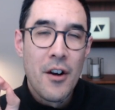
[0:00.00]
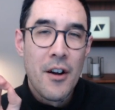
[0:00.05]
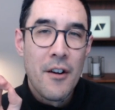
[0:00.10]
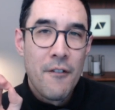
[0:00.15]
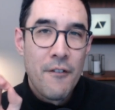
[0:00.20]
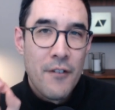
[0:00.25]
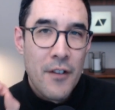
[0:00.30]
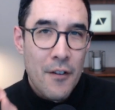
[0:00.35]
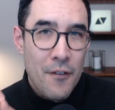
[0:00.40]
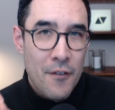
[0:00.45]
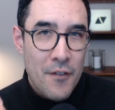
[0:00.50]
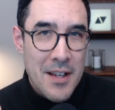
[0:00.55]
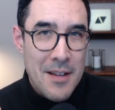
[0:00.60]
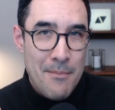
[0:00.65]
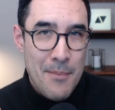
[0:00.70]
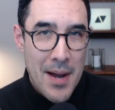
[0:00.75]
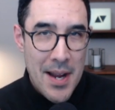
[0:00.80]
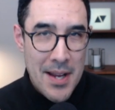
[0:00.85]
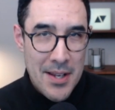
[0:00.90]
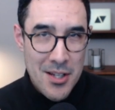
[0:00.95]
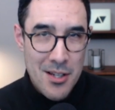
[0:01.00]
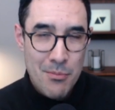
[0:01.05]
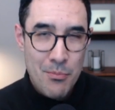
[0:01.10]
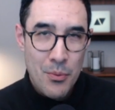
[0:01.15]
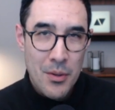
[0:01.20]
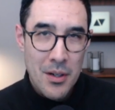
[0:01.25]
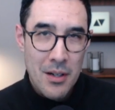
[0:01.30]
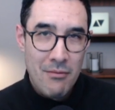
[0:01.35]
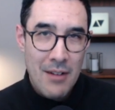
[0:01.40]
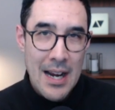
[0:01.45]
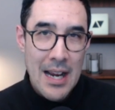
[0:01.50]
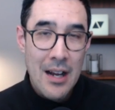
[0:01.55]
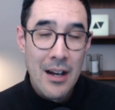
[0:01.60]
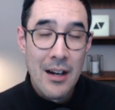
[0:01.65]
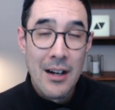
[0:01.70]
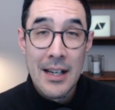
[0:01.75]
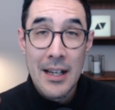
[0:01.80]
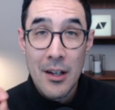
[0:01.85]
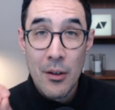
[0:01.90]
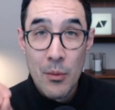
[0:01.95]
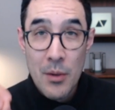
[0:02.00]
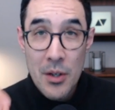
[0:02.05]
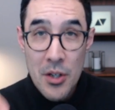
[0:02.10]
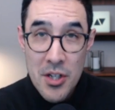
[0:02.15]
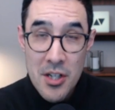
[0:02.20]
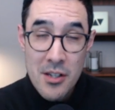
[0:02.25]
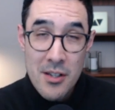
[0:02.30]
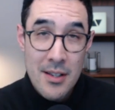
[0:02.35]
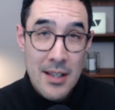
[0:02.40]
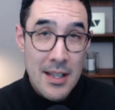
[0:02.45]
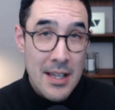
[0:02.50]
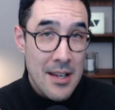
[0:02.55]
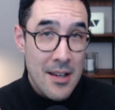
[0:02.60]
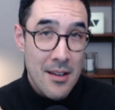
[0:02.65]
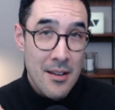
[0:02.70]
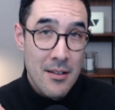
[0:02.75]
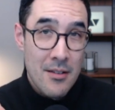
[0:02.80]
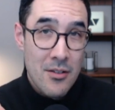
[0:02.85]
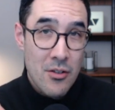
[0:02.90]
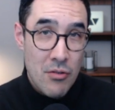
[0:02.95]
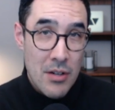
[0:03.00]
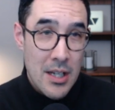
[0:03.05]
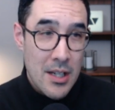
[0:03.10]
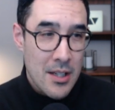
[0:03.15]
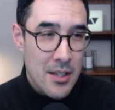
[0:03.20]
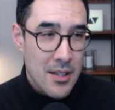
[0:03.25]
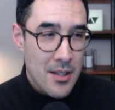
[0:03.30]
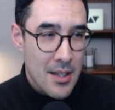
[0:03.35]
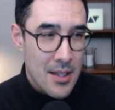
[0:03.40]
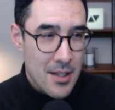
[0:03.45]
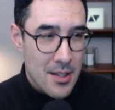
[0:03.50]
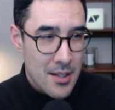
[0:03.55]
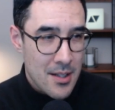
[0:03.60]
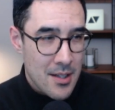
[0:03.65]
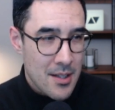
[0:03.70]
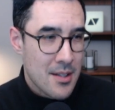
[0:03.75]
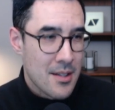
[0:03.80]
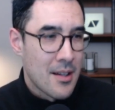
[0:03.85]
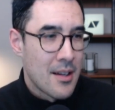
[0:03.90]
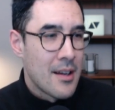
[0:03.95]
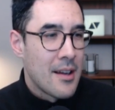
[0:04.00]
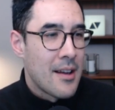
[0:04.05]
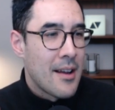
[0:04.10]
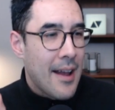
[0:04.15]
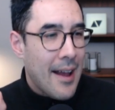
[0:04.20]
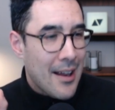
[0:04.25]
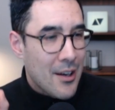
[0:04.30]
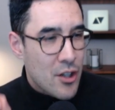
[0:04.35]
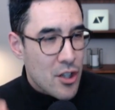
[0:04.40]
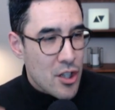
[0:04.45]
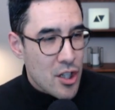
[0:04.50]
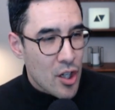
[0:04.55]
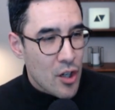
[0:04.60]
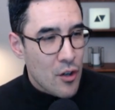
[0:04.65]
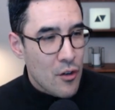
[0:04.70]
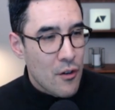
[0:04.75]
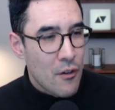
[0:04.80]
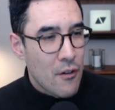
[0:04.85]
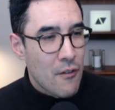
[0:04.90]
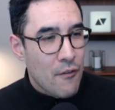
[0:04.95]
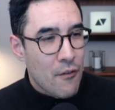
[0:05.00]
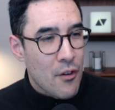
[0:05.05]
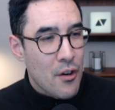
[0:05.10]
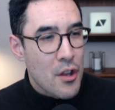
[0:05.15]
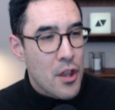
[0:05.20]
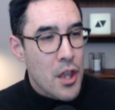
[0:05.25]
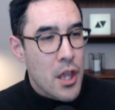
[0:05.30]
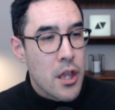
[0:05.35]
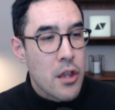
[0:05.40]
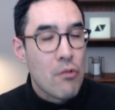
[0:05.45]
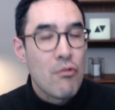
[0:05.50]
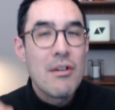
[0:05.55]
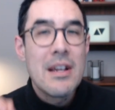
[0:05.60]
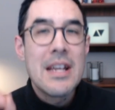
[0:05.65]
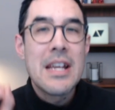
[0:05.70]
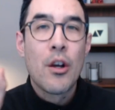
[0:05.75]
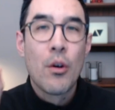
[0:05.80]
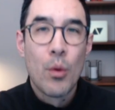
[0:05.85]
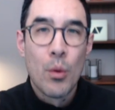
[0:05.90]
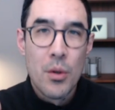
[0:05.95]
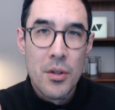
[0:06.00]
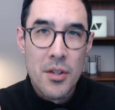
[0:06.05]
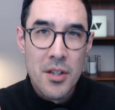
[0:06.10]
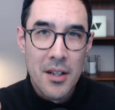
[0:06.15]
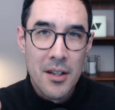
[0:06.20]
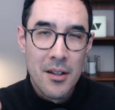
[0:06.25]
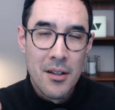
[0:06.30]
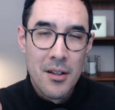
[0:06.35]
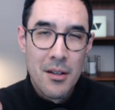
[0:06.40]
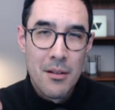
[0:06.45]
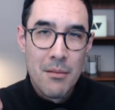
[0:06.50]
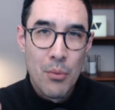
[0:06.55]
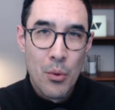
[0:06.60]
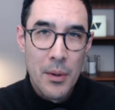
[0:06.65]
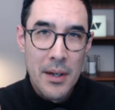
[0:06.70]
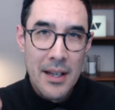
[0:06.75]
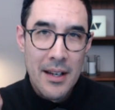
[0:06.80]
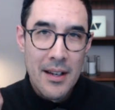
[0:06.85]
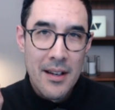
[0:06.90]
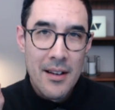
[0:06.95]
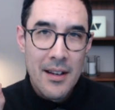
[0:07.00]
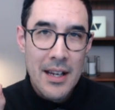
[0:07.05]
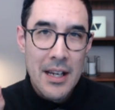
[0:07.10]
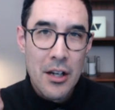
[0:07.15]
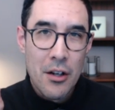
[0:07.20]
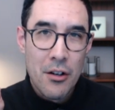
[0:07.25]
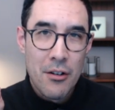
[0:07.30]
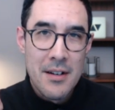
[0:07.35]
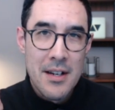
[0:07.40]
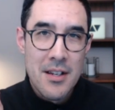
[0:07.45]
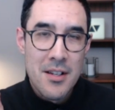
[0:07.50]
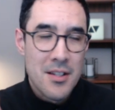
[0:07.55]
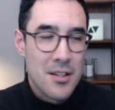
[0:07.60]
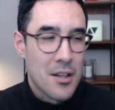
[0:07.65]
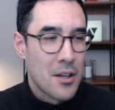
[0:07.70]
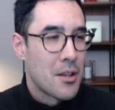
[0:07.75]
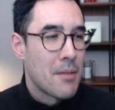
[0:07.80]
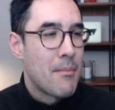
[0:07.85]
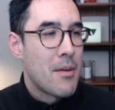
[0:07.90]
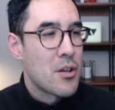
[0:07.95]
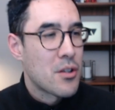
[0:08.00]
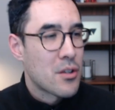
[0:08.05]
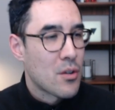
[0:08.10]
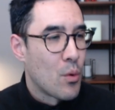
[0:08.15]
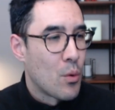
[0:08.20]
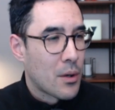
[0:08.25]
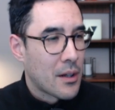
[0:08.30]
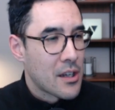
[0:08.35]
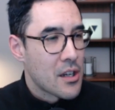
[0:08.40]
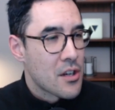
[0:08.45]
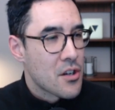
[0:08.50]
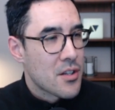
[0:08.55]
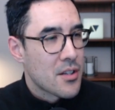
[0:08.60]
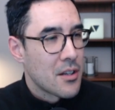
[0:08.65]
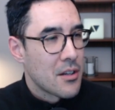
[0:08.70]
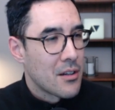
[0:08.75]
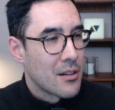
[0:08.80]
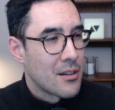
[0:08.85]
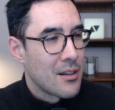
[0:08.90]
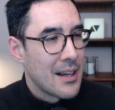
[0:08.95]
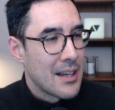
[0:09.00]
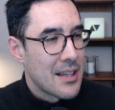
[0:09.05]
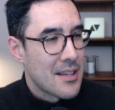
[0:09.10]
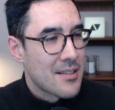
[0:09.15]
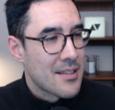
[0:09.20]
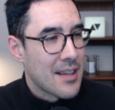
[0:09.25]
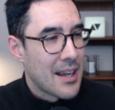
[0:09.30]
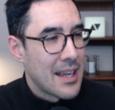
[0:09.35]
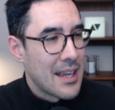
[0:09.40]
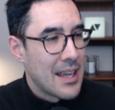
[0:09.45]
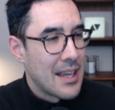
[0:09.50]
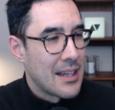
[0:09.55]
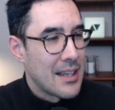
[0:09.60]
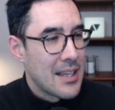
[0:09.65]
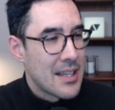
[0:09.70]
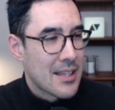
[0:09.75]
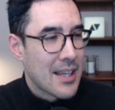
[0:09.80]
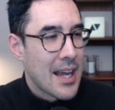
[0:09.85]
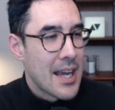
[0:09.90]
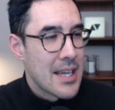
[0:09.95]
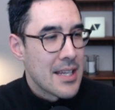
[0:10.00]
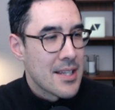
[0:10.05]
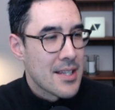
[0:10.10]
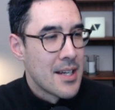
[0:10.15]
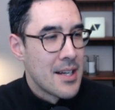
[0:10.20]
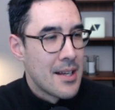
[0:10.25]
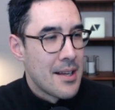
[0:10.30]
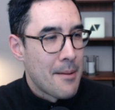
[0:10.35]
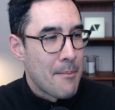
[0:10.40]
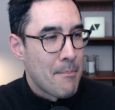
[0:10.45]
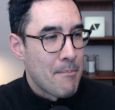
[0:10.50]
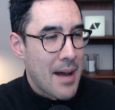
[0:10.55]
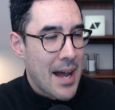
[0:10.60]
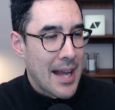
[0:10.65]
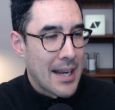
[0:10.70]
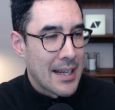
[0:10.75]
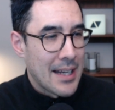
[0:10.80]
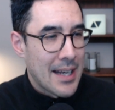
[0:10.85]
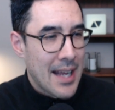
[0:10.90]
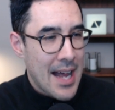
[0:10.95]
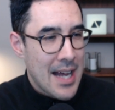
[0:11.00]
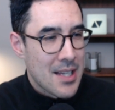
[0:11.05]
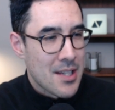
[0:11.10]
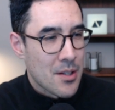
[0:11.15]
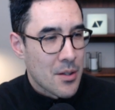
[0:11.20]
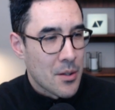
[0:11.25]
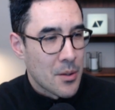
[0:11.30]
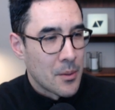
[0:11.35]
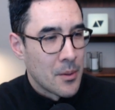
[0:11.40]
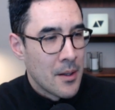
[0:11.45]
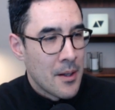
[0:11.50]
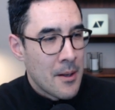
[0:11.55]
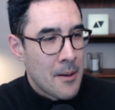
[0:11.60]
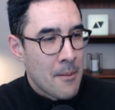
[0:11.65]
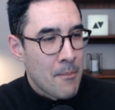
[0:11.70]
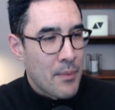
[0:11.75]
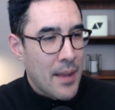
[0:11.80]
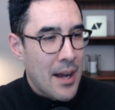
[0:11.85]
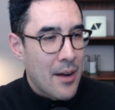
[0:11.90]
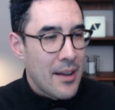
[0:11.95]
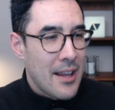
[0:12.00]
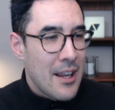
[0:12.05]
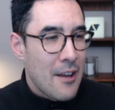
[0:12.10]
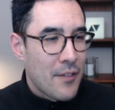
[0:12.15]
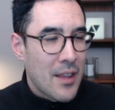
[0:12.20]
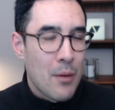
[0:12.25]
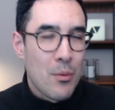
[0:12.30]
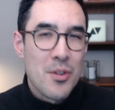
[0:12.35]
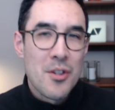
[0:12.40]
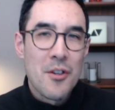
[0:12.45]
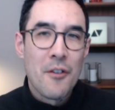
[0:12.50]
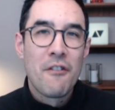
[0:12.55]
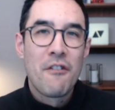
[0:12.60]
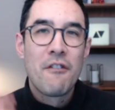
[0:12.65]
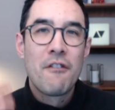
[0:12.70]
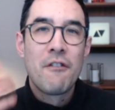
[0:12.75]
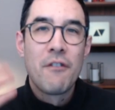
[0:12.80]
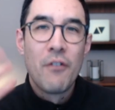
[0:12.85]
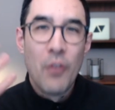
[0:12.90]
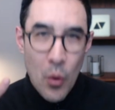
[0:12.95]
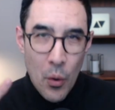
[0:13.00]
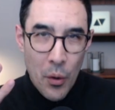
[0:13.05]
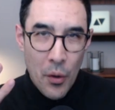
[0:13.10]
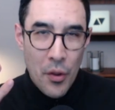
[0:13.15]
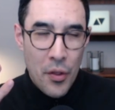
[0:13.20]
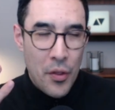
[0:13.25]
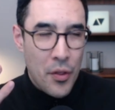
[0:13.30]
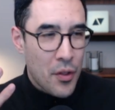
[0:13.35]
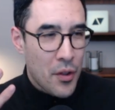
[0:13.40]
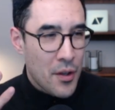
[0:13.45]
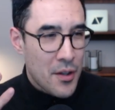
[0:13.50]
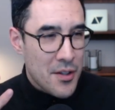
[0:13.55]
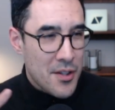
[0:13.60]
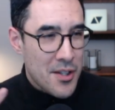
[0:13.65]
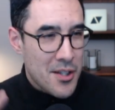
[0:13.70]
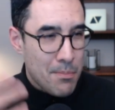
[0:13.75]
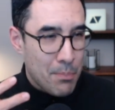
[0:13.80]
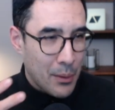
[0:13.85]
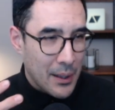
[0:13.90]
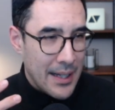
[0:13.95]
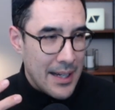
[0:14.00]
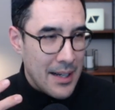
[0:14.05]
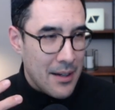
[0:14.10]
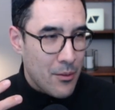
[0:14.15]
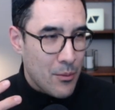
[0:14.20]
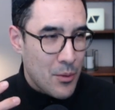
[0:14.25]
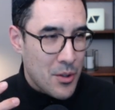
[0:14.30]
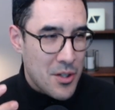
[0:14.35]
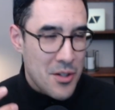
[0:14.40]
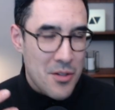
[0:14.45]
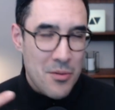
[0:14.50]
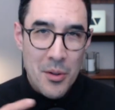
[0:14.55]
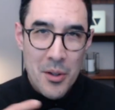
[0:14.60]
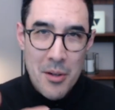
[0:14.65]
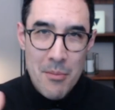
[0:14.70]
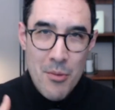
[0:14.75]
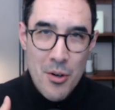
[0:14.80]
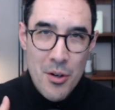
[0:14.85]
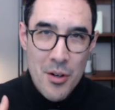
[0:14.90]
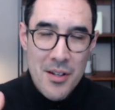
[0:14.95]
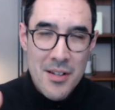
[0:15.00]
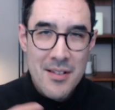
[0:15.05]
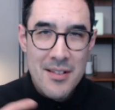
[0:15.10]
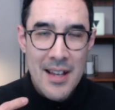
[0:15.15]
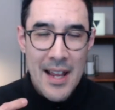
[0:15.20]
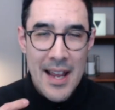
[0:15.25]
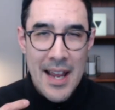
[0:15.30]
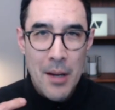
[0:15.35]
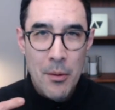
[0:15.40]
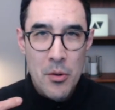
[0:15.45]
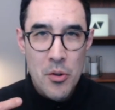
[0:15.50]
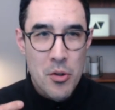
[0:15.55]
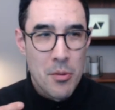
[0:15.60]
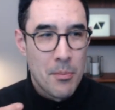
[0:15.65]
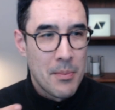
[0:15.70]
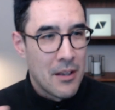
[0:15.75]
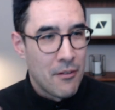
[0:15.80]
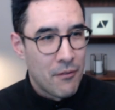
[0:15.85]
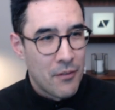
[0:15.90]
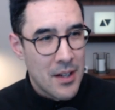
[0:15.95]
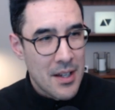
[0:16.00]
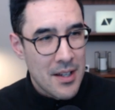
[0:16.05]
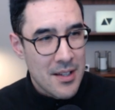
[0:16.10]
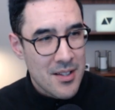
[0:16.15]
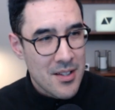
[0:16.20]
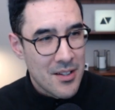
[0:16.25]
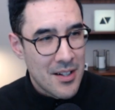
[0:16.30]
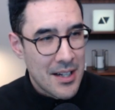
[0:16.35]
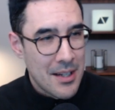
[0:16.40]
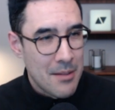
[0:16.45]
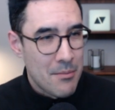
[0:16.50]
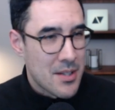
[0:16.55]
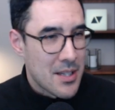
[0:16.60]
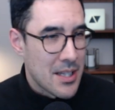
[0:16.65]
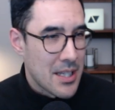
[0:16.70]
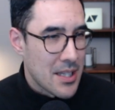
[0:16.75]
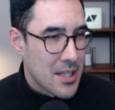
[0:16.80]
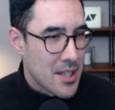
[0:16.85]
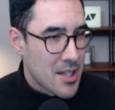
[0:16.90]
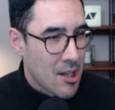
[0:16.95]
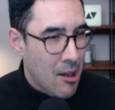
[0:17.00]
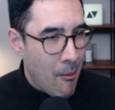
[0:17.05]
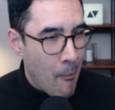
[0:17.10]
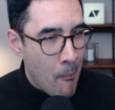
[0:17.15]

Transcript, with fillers: a 50 basis point rate hike, which is the street consensus, and 2 for a 3/4 point increase. So the most hawkish. So you'd likely say, in this case, Mann and Haskell. Now, if there was a 4th split, which is what Nomura is saying, which should be the first time since,